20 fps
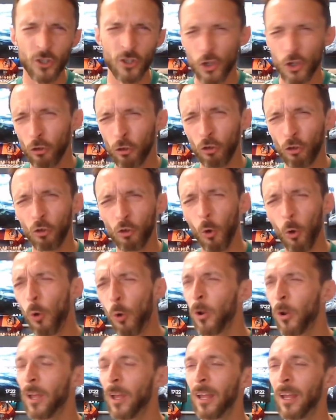and just
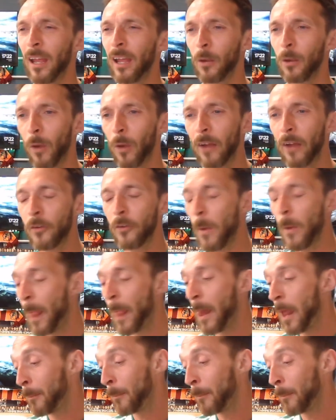so and whatever.